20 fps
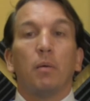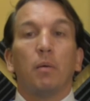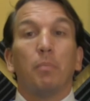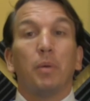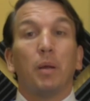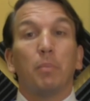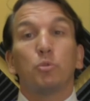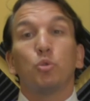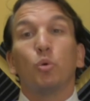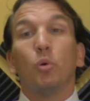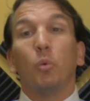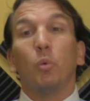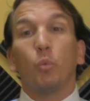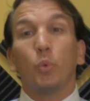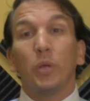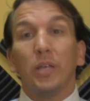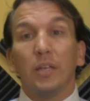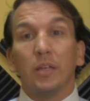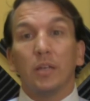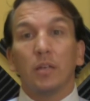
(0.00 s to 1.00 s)
but up to a
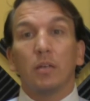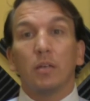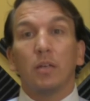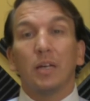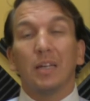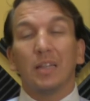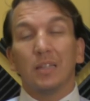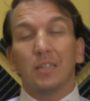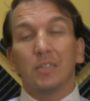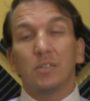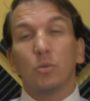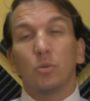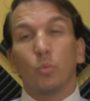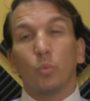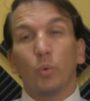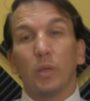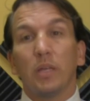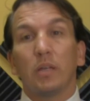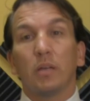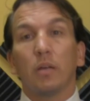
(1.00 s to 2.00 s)
week, at least a
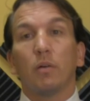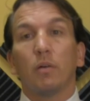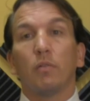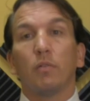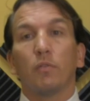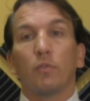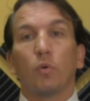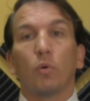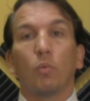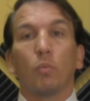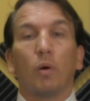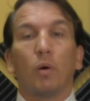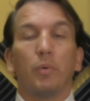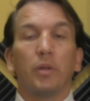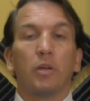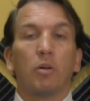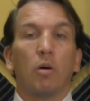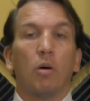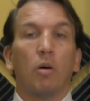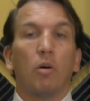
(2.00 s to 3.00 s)
week, for what we
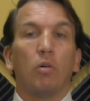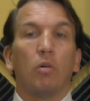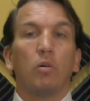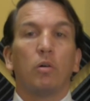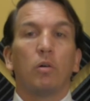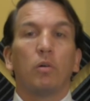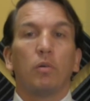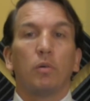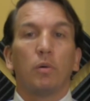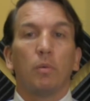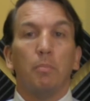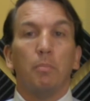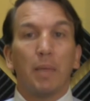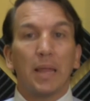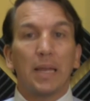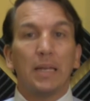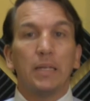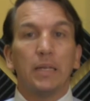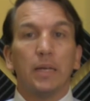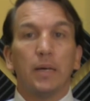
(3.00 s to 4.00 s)
call
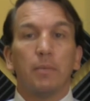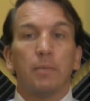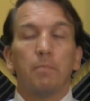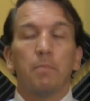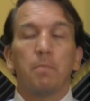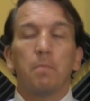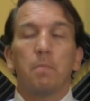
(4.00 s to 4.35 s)
mania.